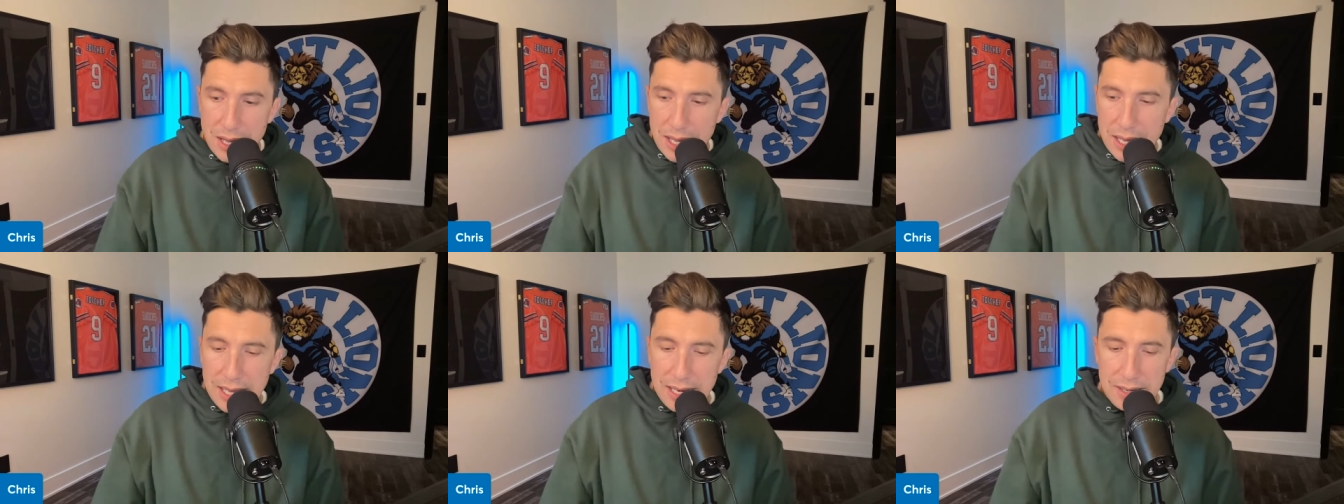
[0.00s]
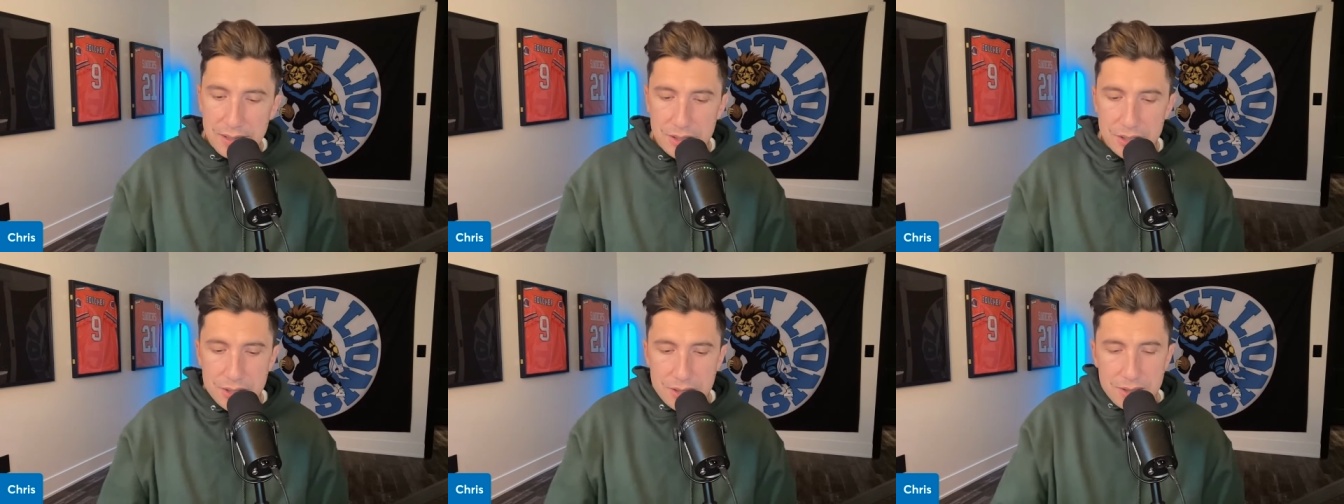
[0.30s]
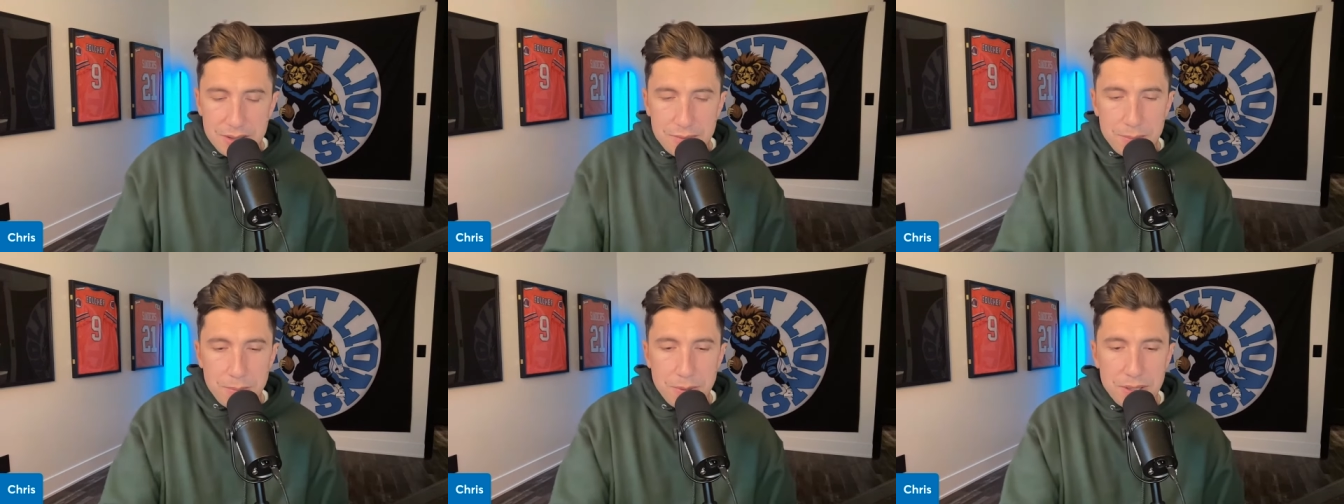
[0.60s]
and it
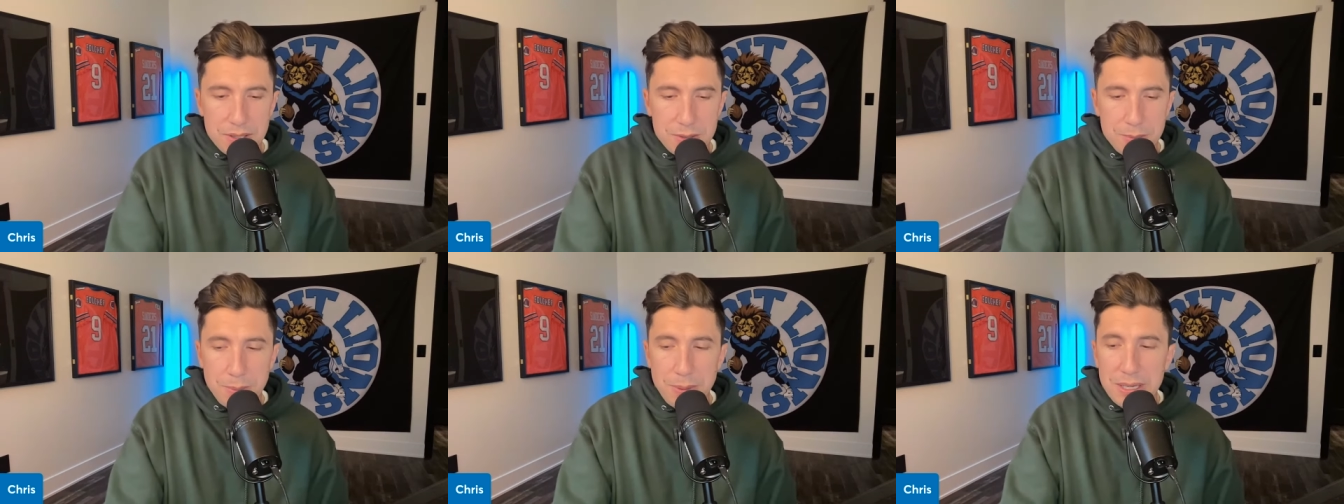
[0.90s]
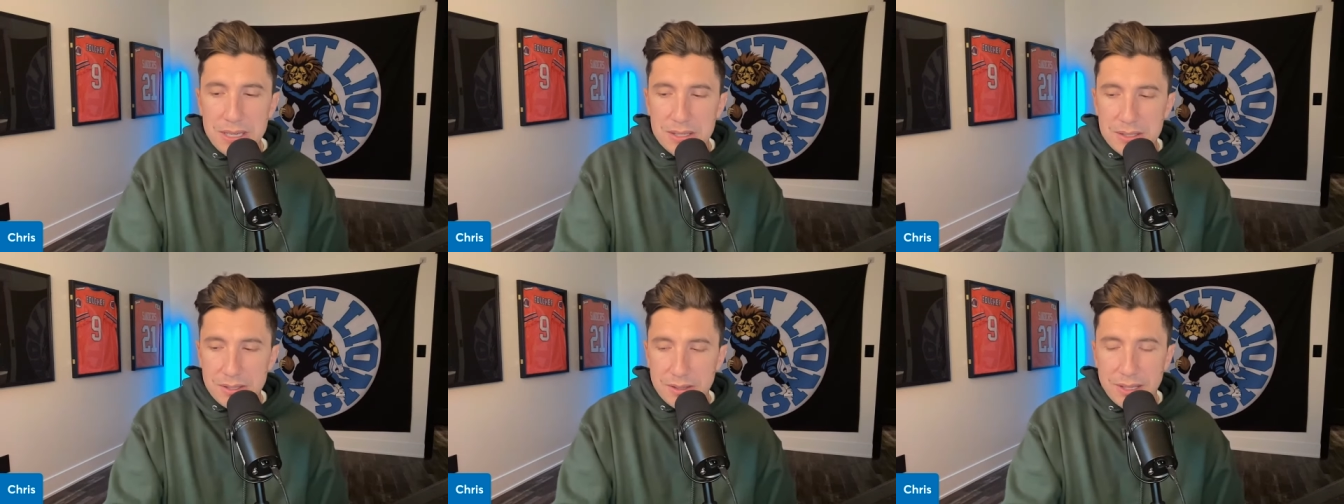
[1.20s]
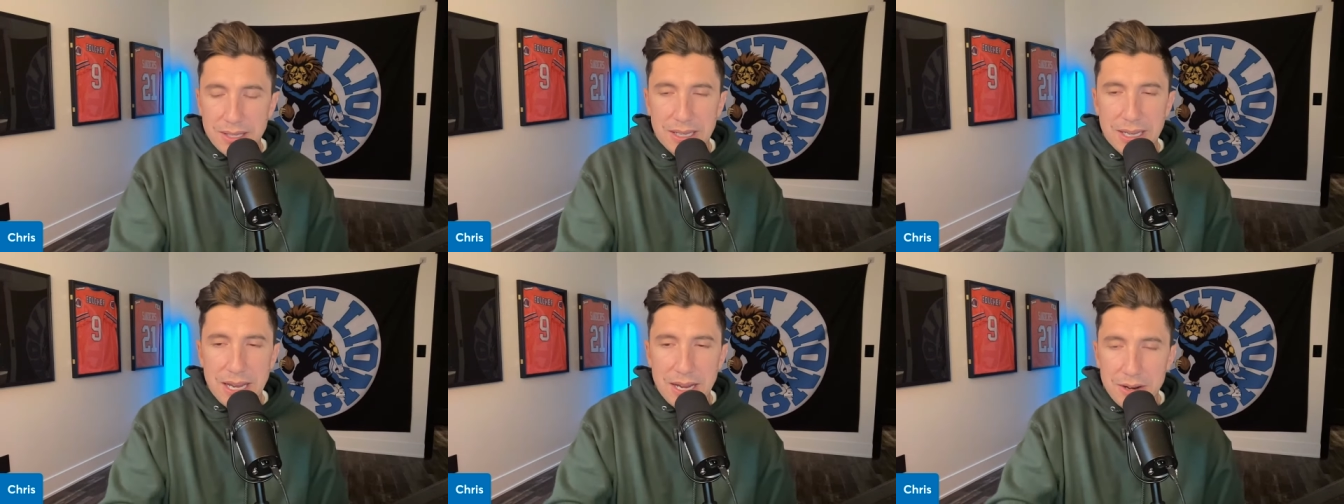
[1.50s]
just speaks to
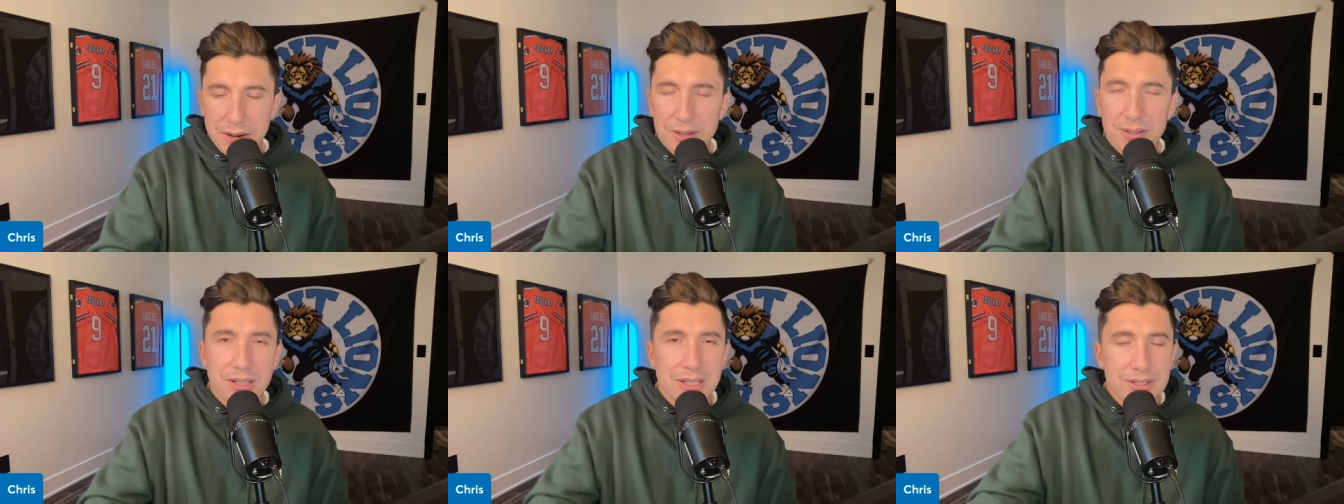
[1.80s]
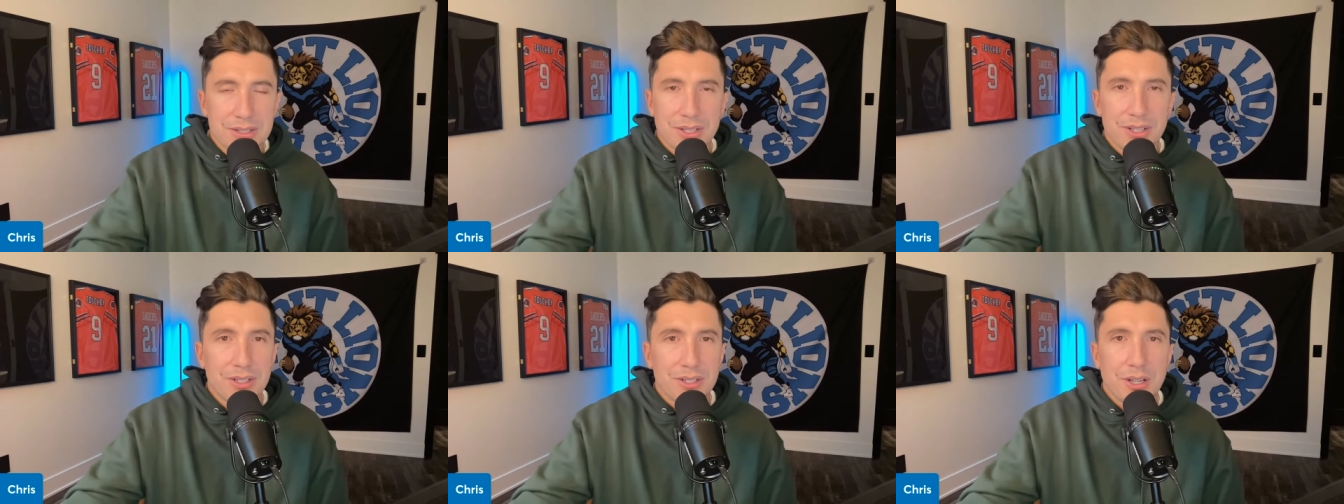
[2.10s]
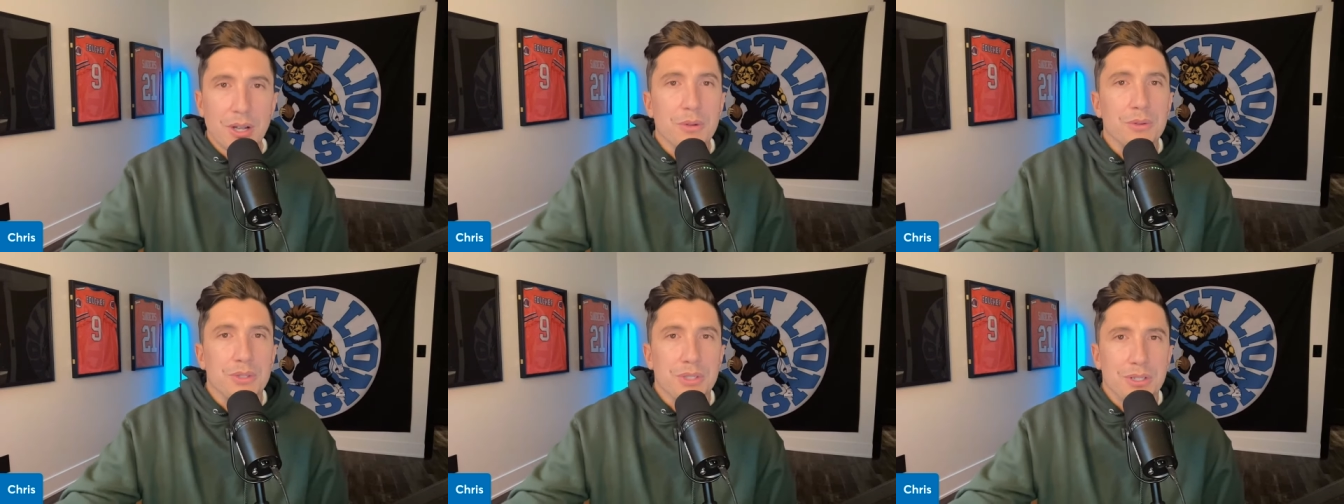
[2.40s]
like Aaron Glenn's a good
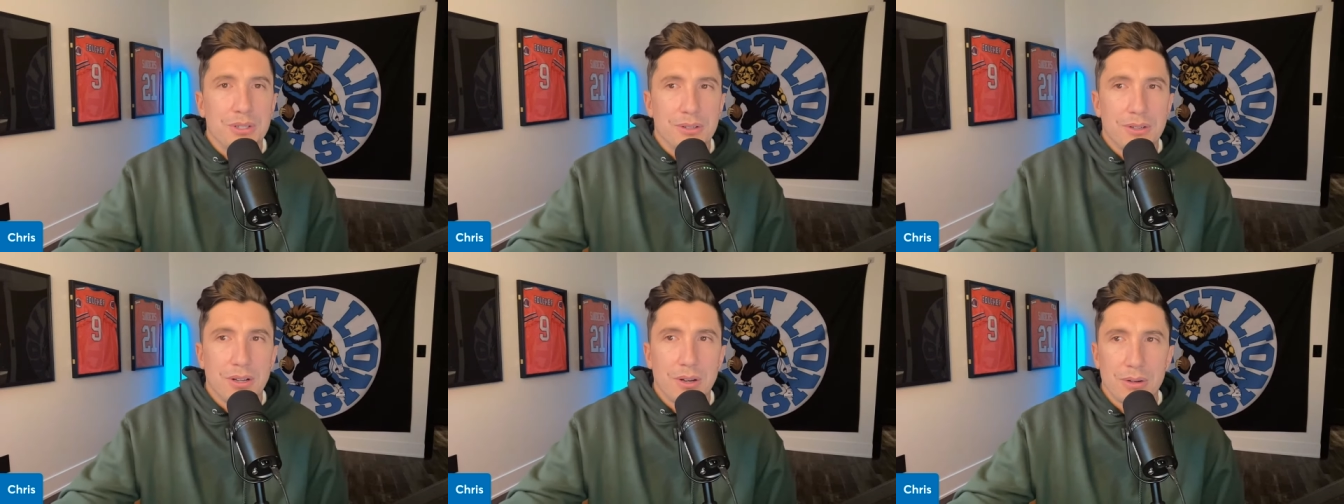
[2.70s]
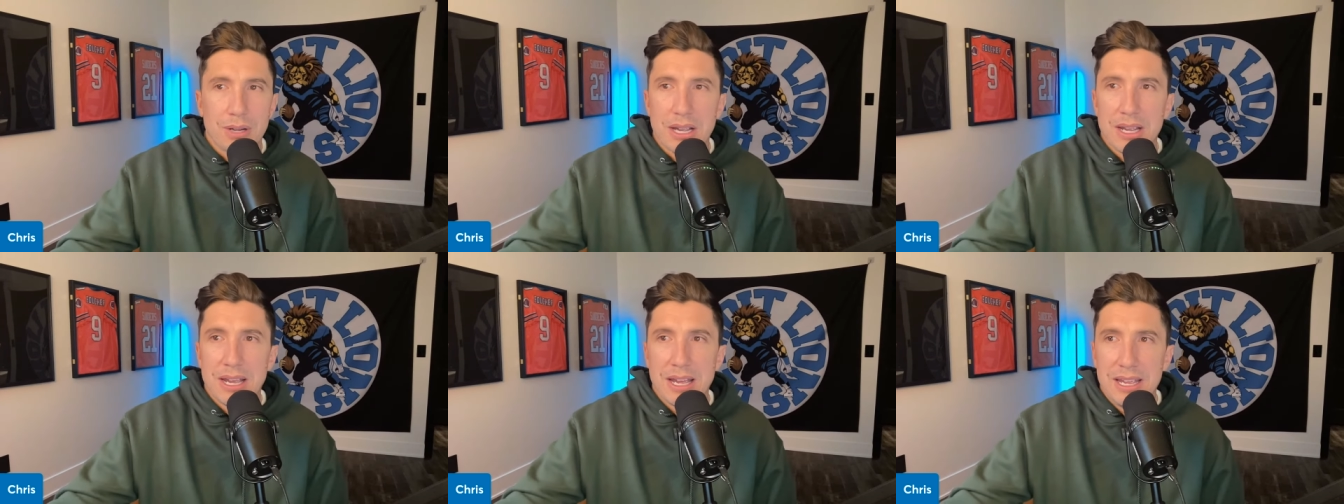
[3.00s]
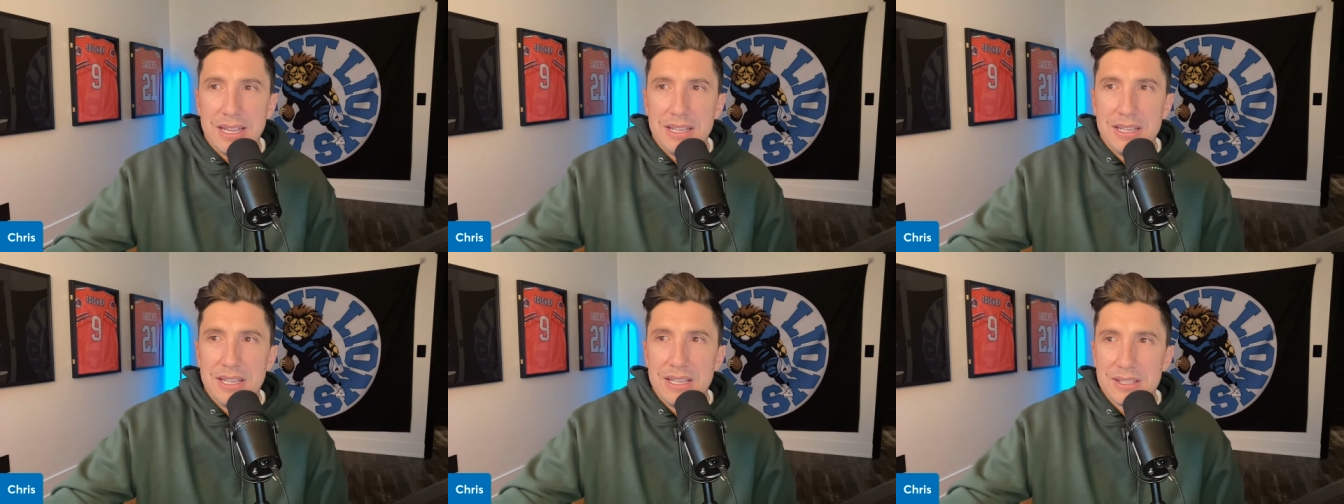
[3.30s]
coach, okay?
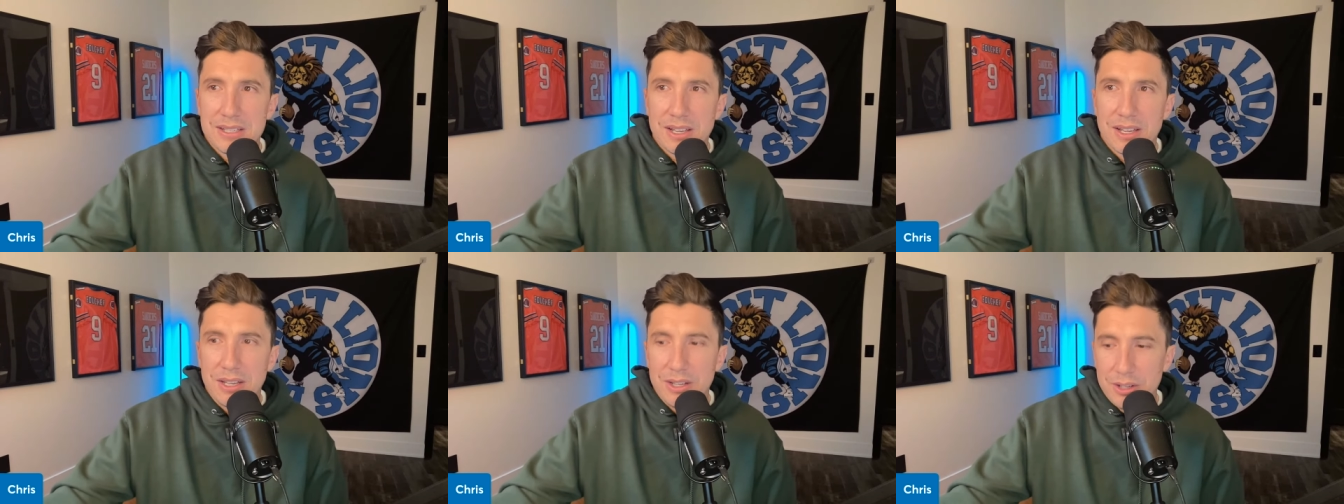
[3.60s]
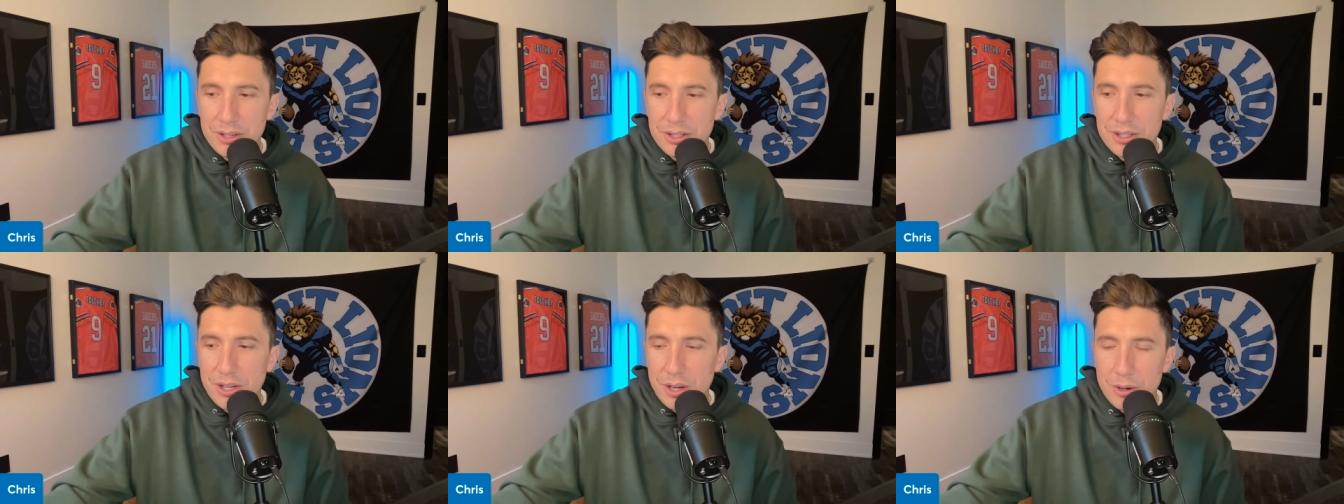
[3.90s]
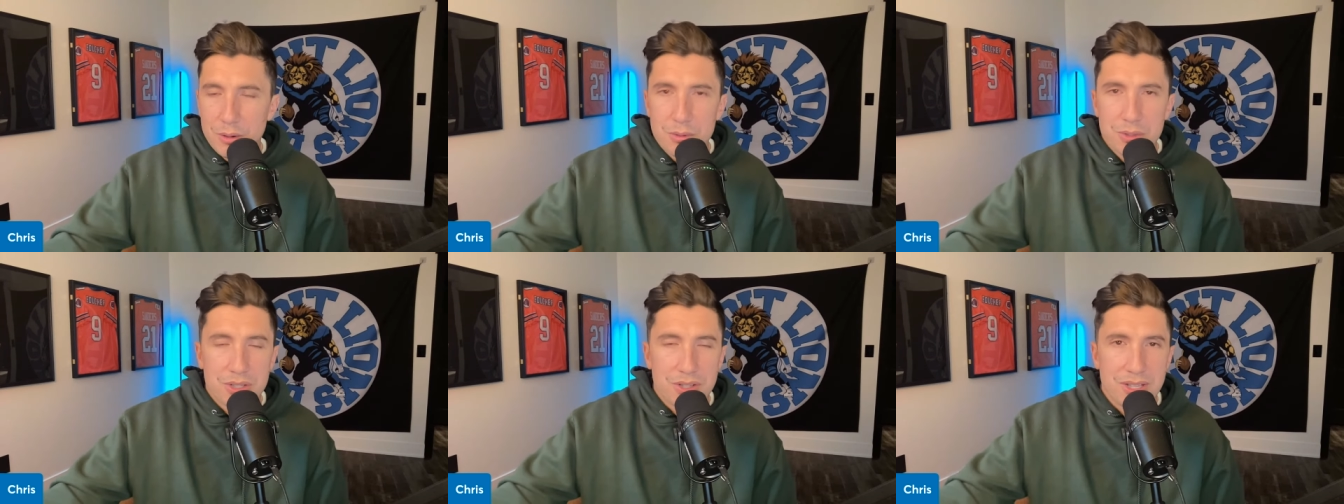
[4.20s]
He's a good
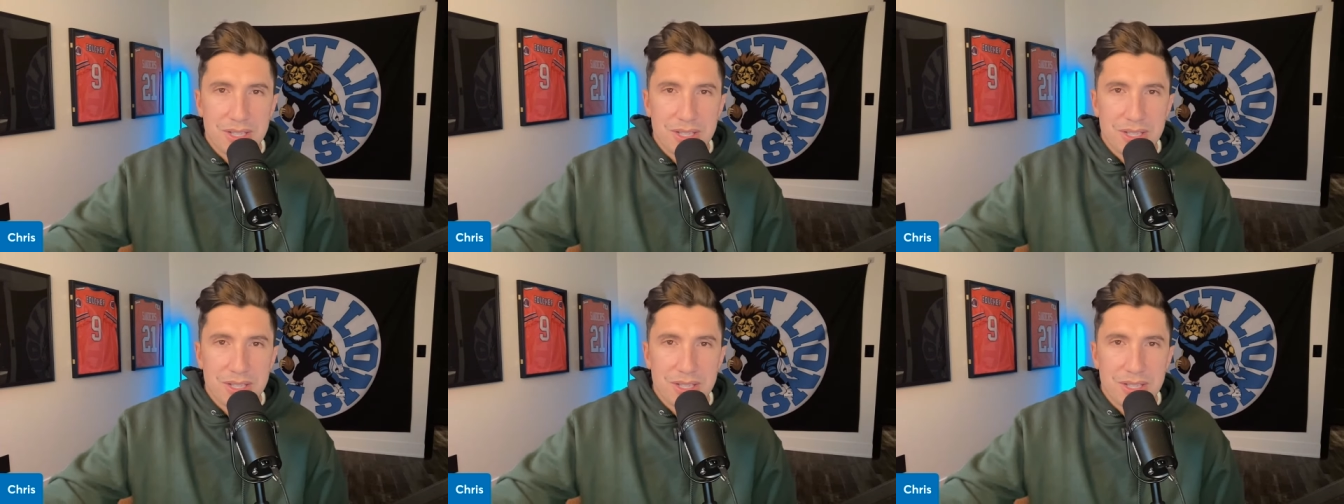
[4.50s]
coach.